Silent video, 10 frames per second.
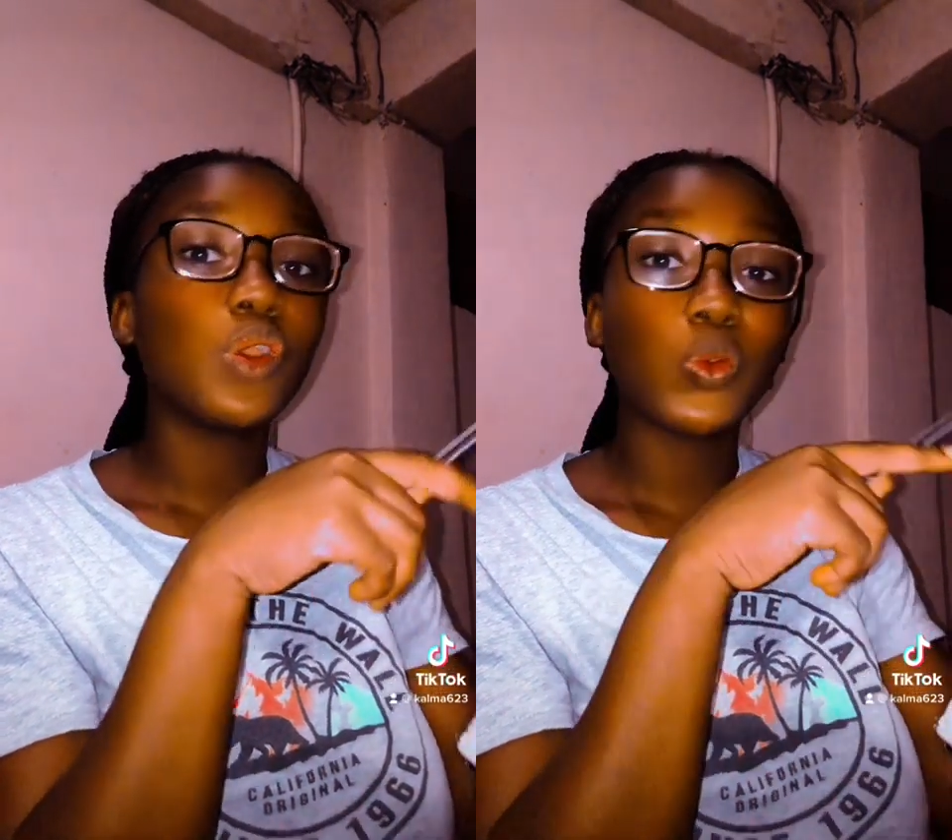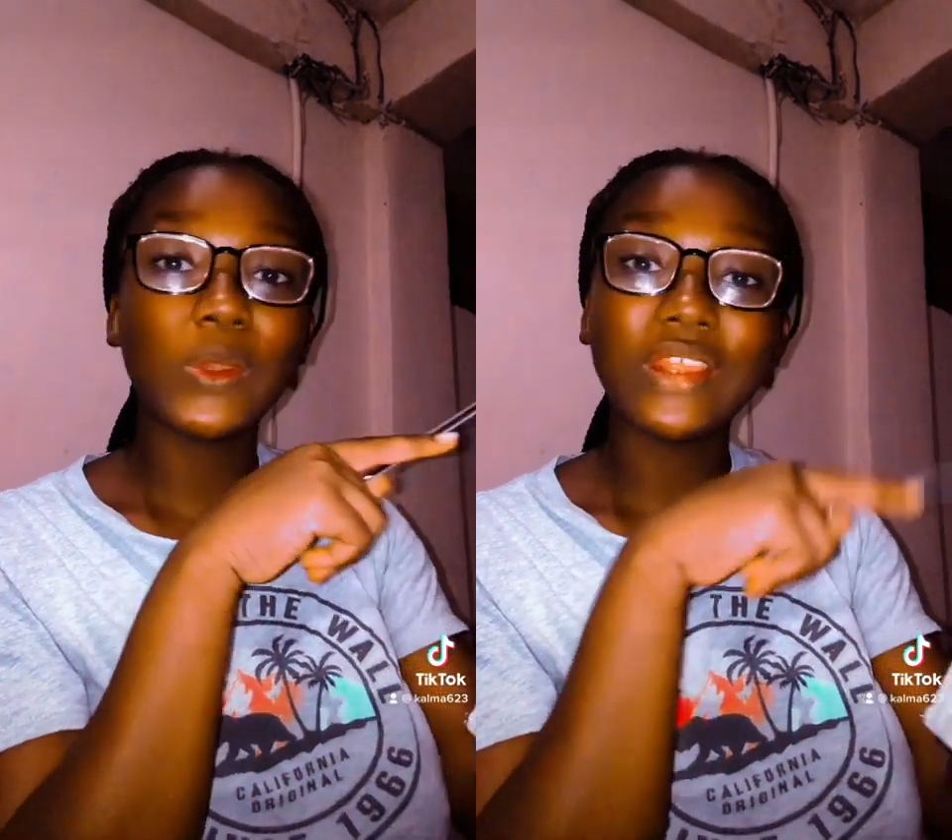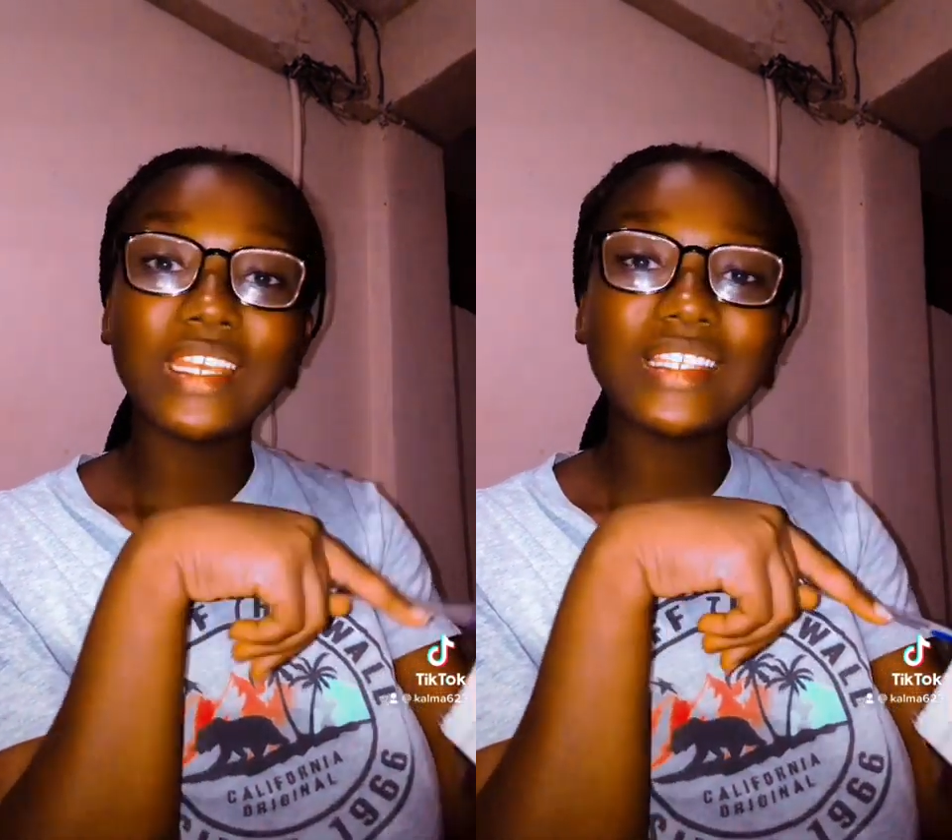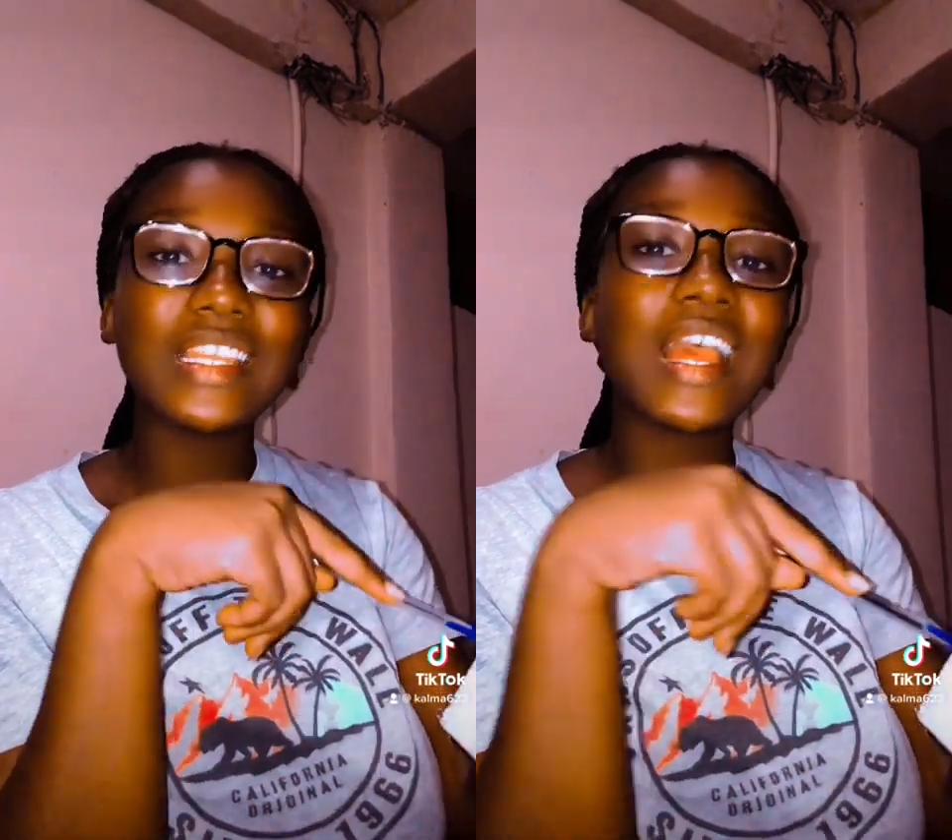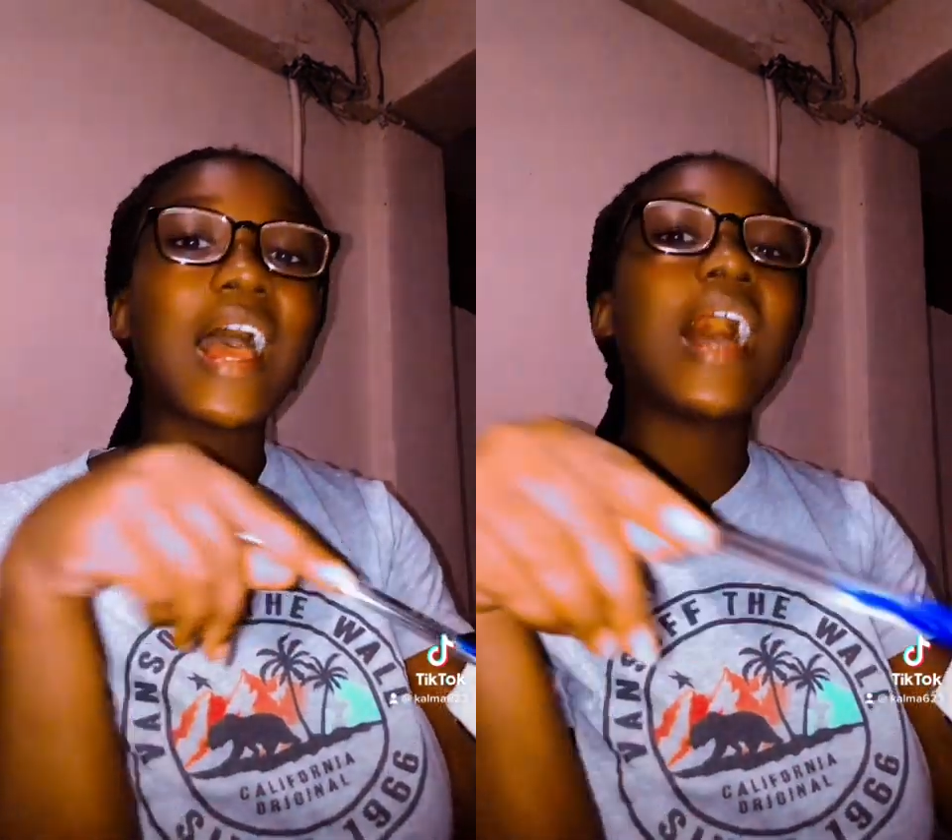With this,
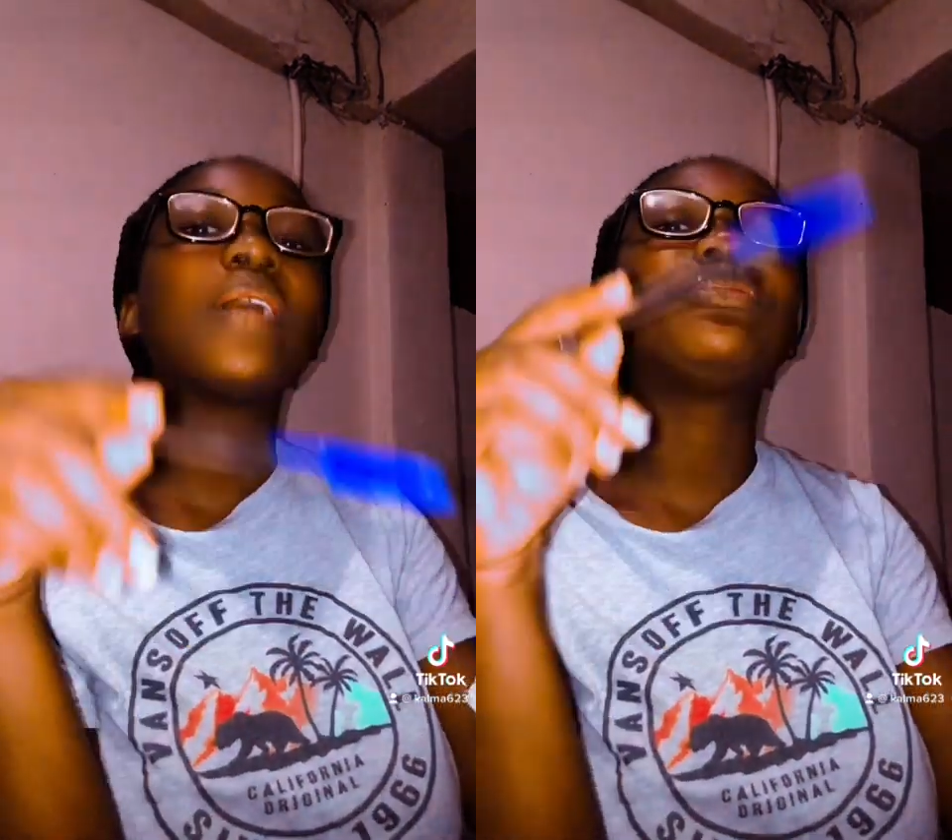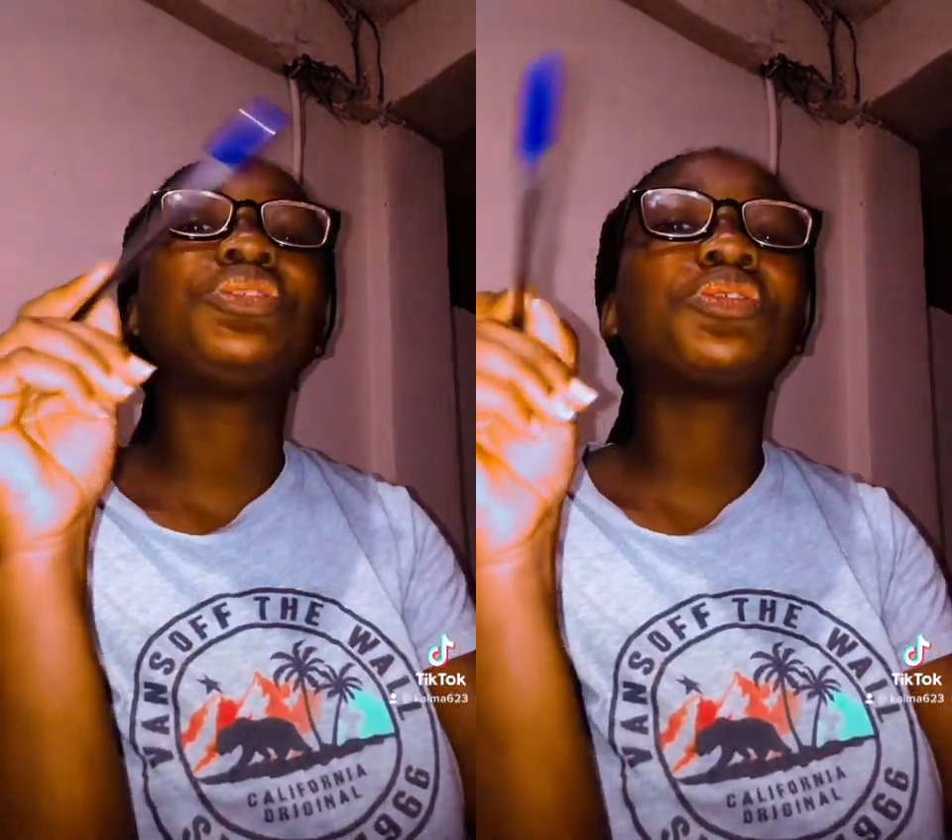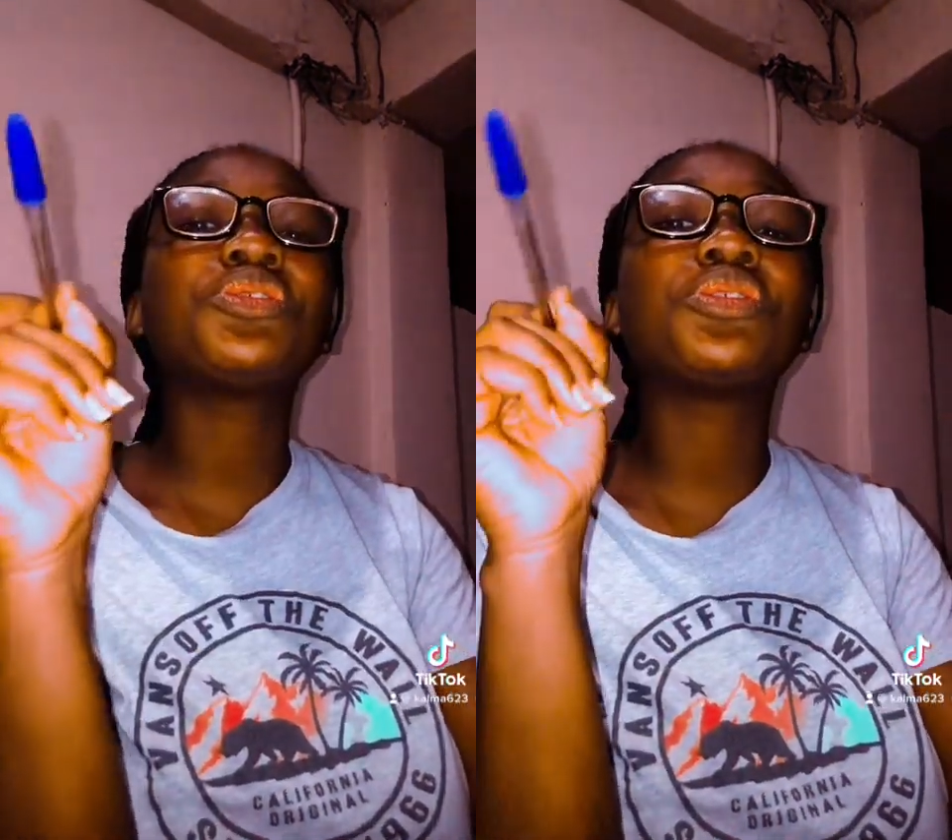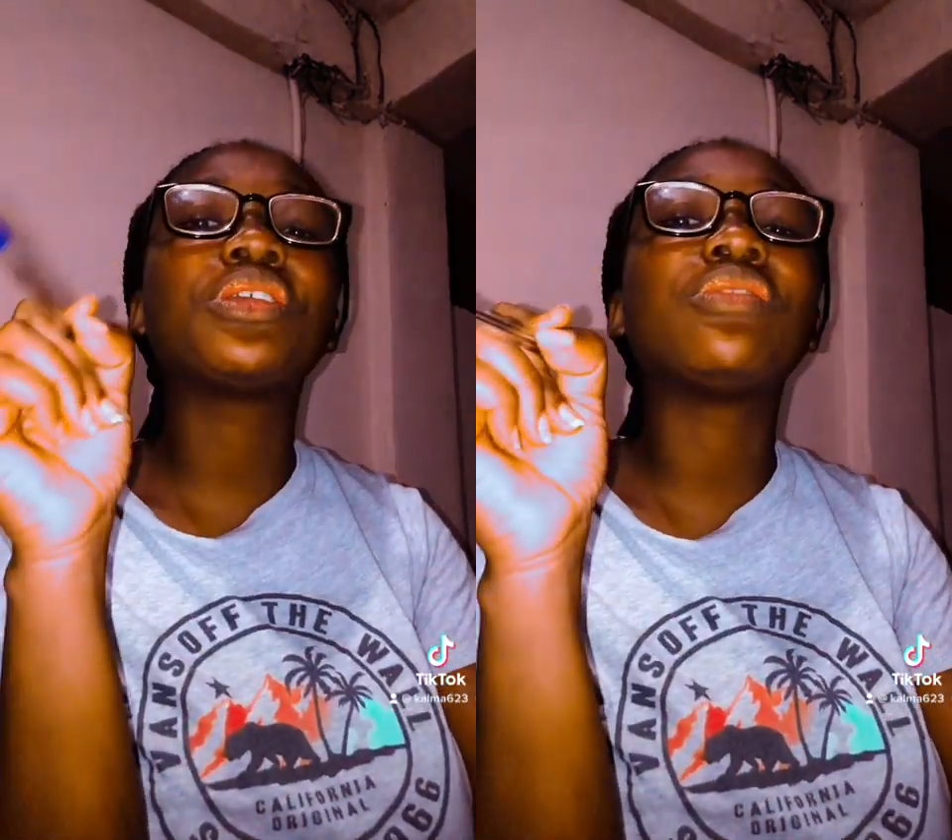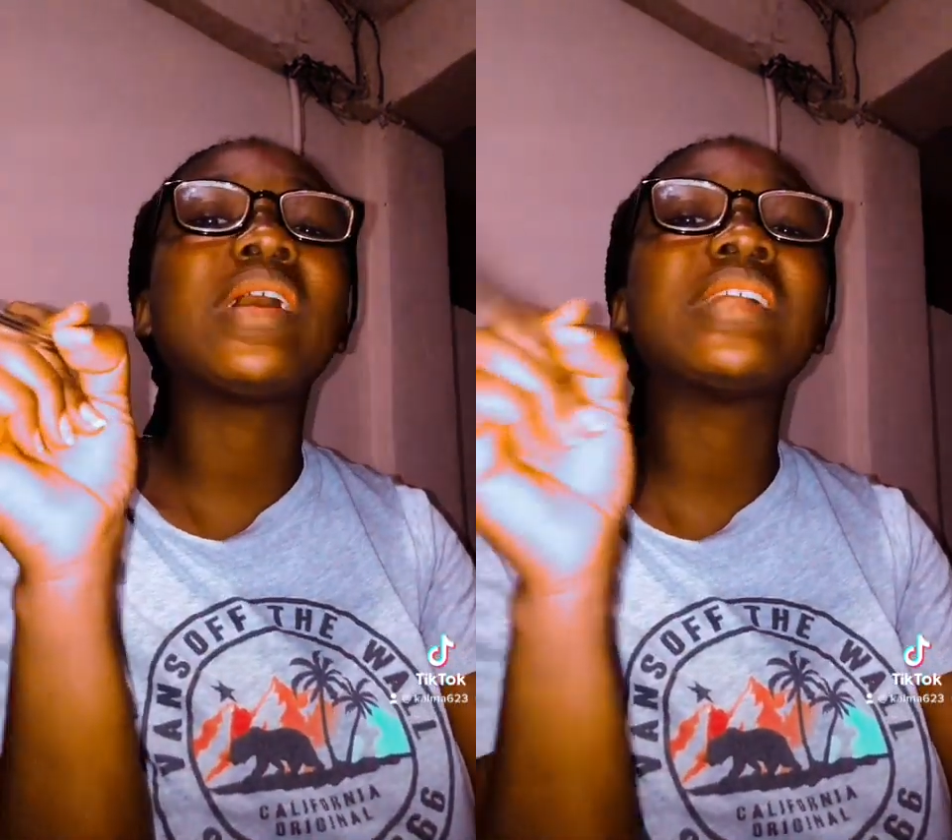I am sure you
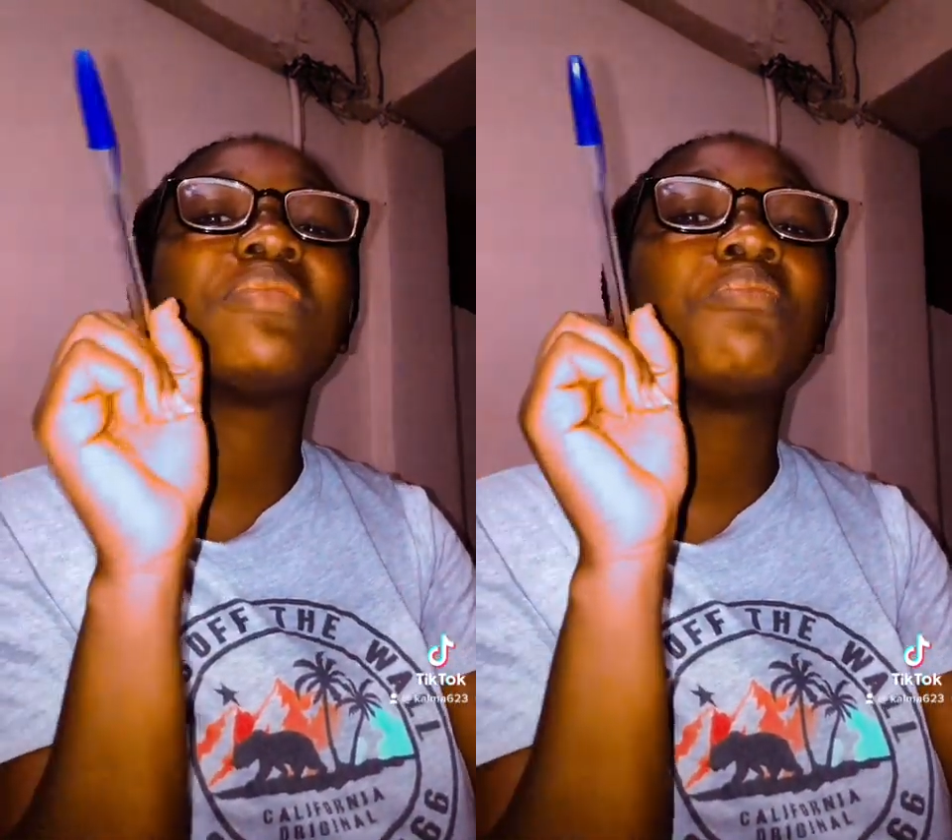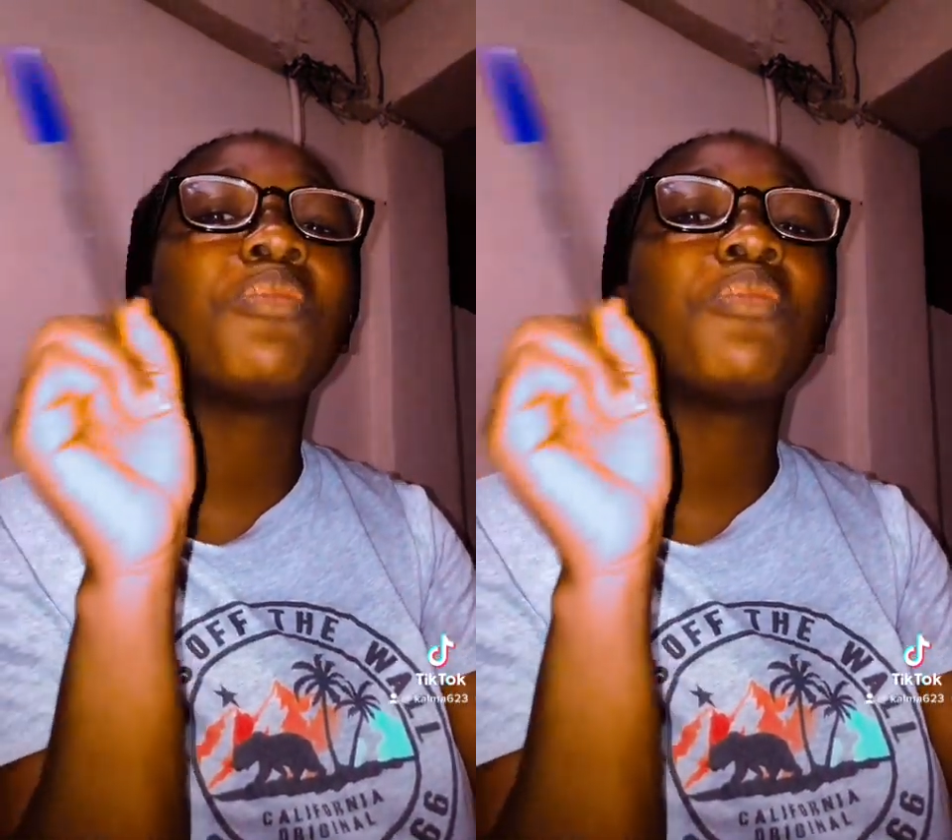can write a